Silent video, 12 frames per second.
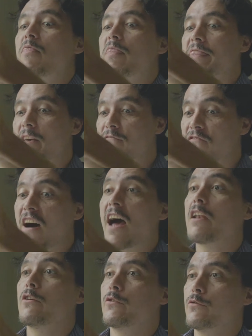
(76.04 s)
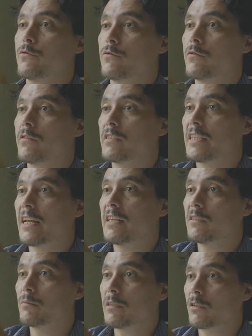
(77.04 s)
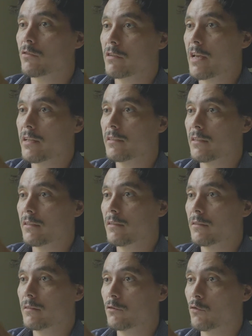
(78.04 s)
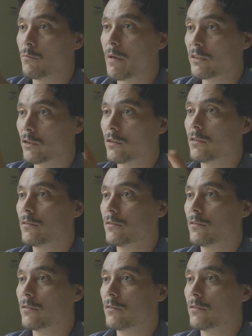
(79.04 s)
the value that is being created, to measure.